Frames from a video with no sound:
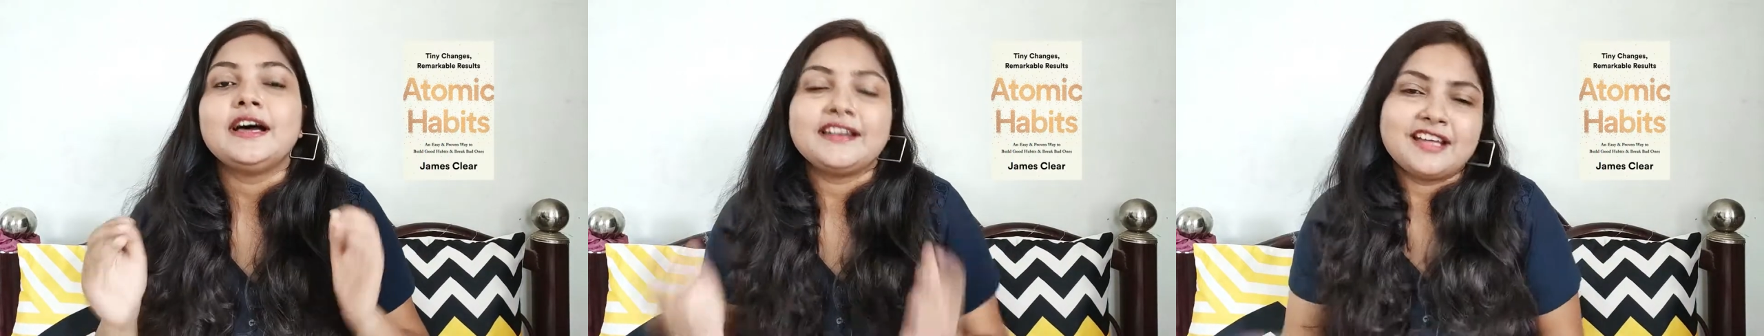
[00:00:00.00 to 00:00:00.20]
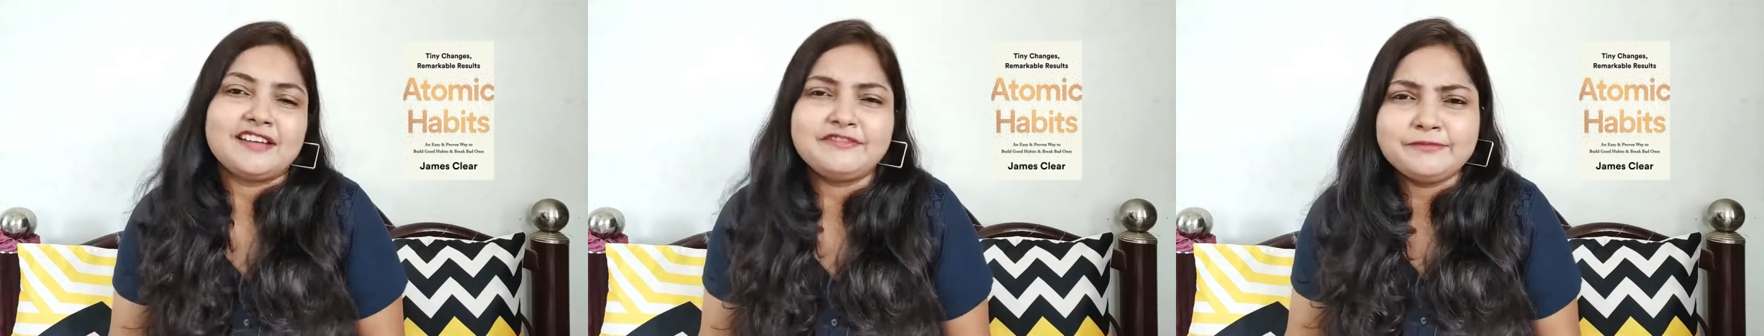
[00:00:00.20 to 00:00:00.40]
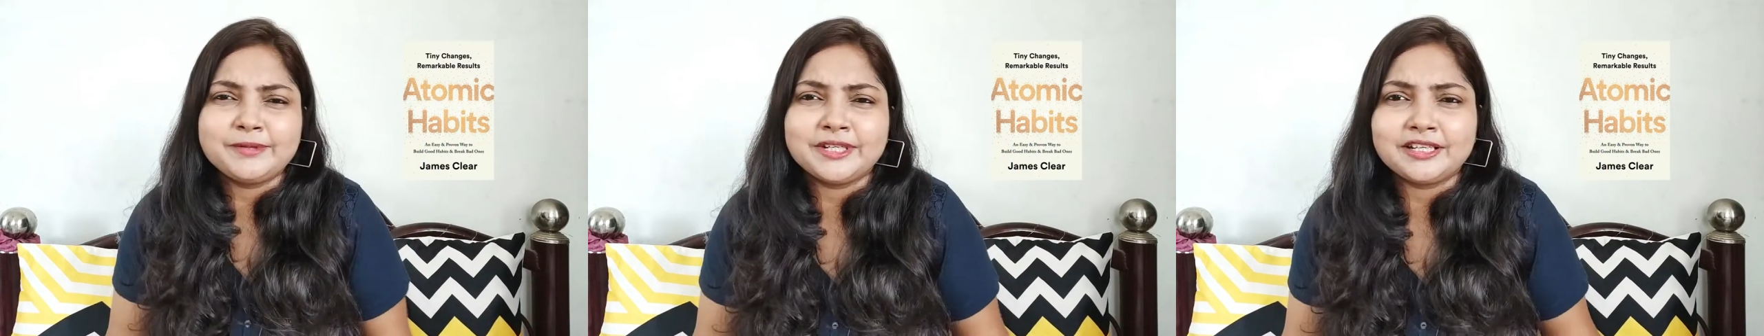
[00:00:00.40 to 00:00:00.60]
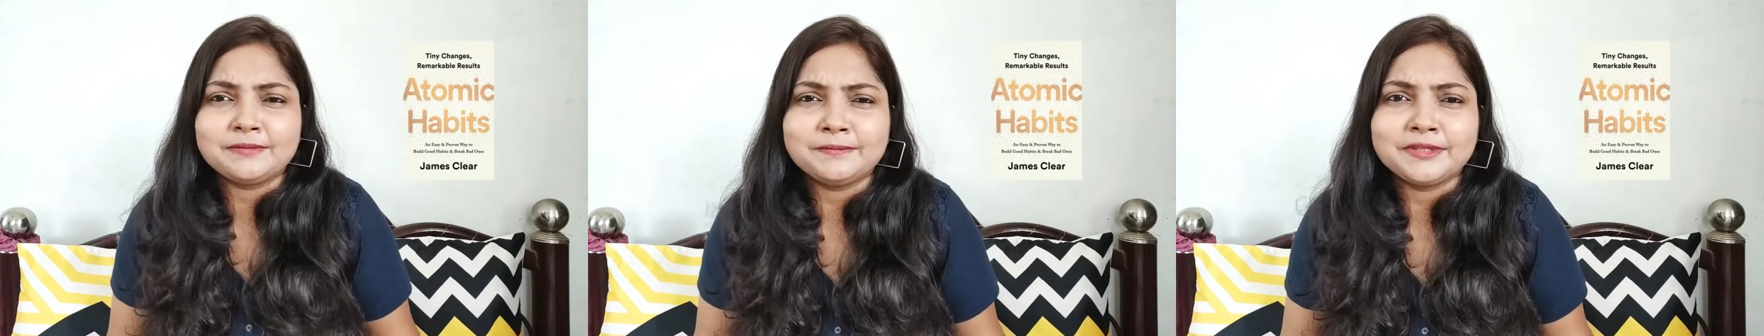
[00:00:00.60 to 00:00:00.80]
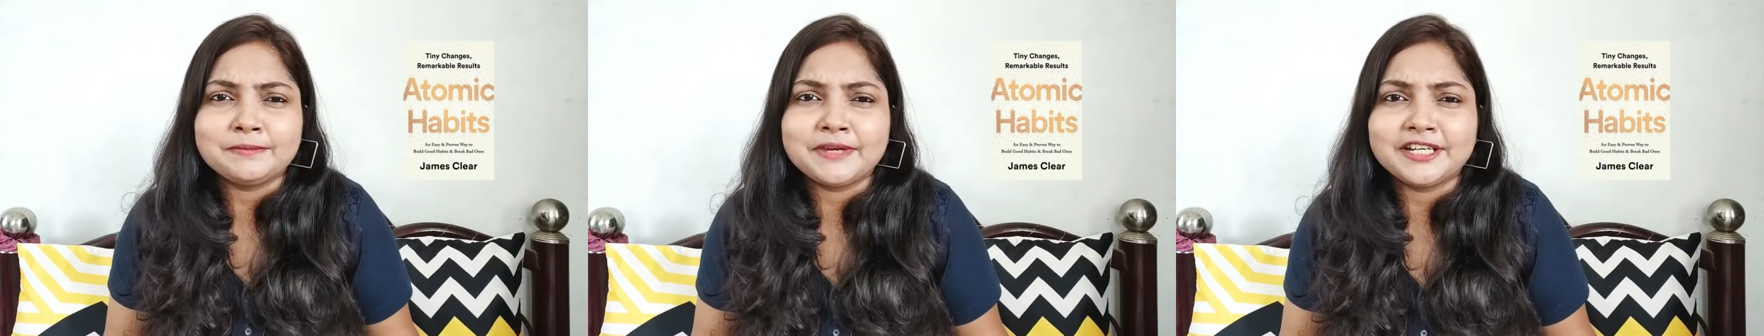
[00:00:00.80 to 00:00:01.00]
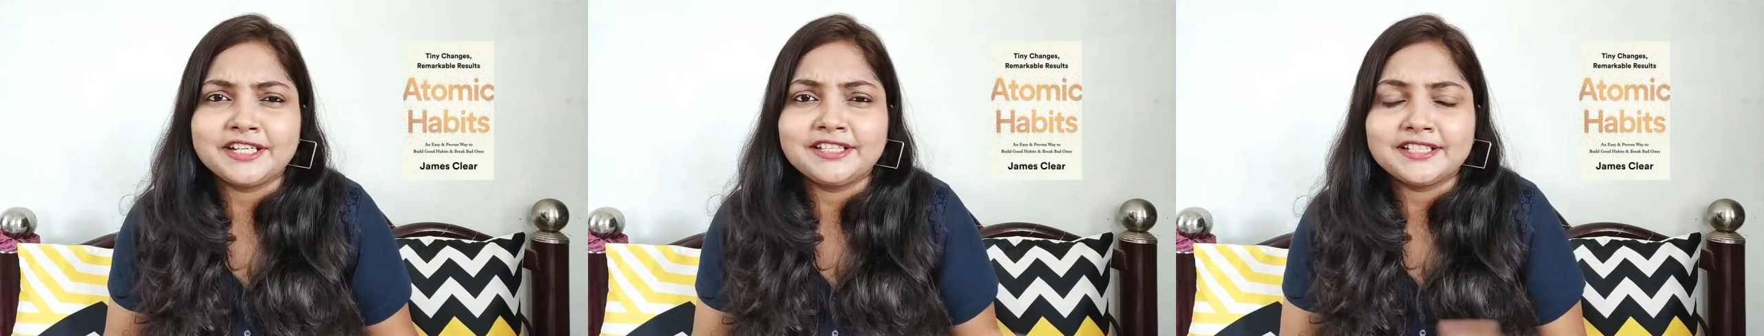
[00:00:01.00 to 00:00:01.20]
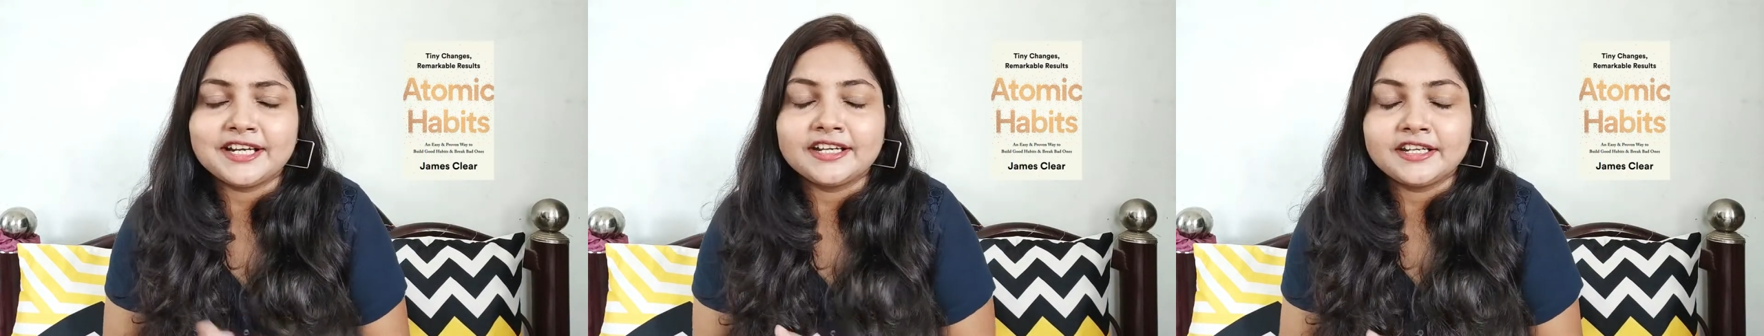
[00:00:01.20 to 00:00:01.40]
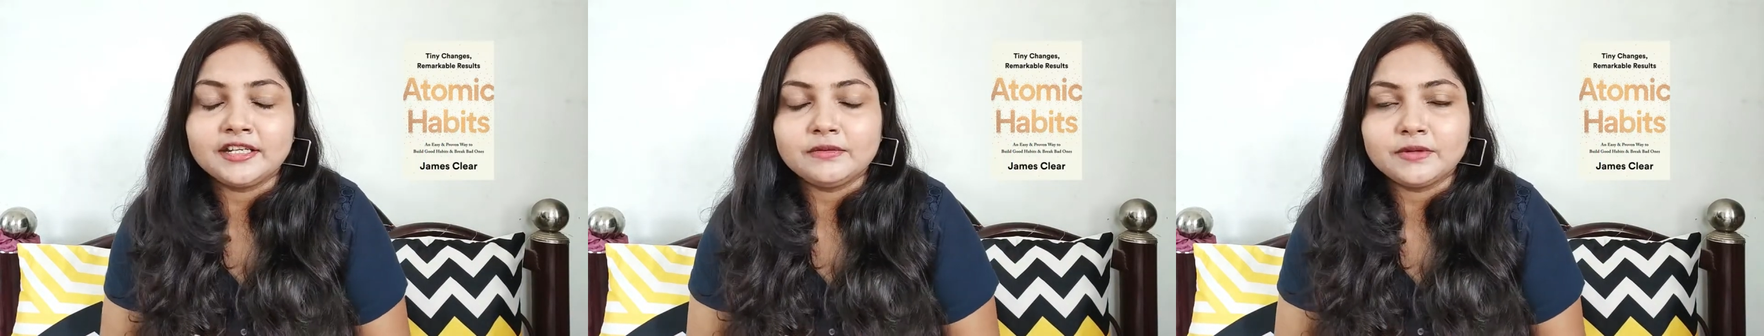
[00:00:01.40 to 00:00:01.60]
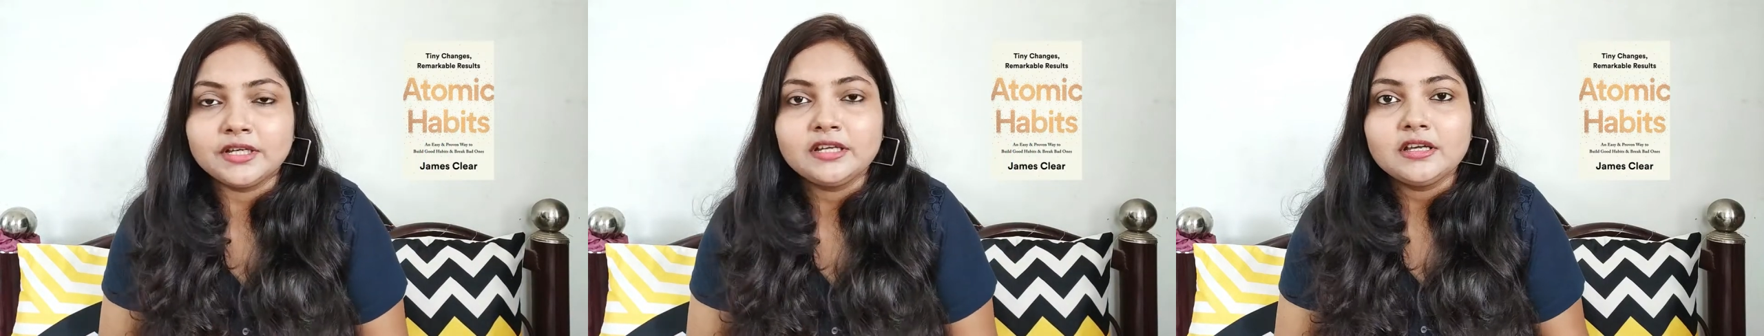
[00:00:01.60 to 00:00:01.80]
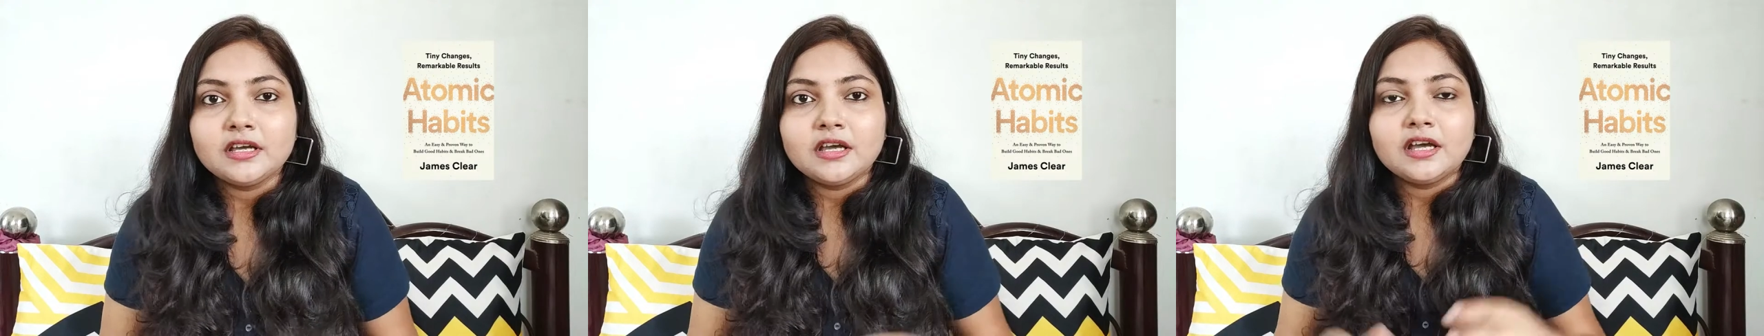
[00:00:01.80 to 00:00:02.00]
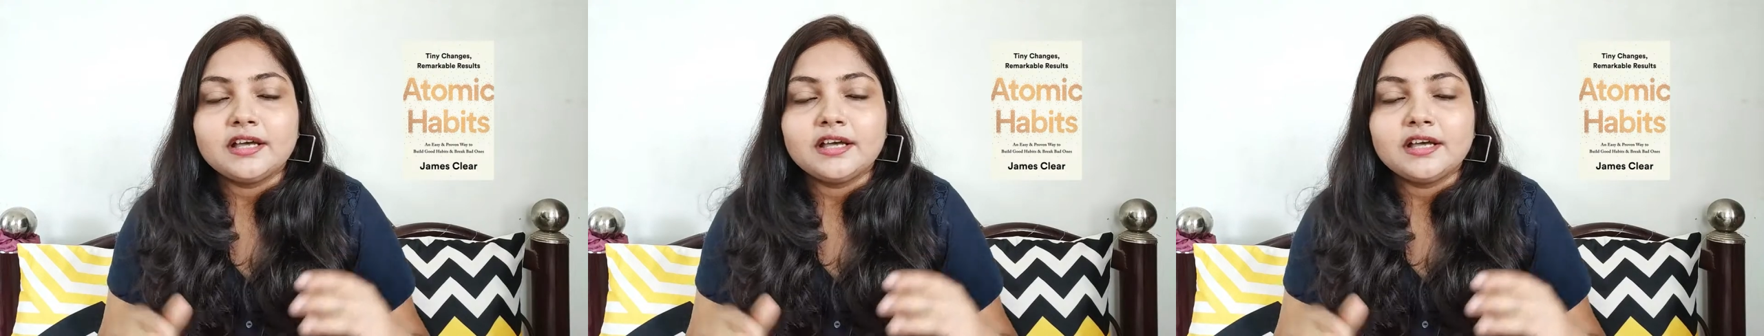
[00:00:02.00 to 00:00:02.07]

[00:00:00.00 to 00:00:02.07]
and I have been implementing that anyway.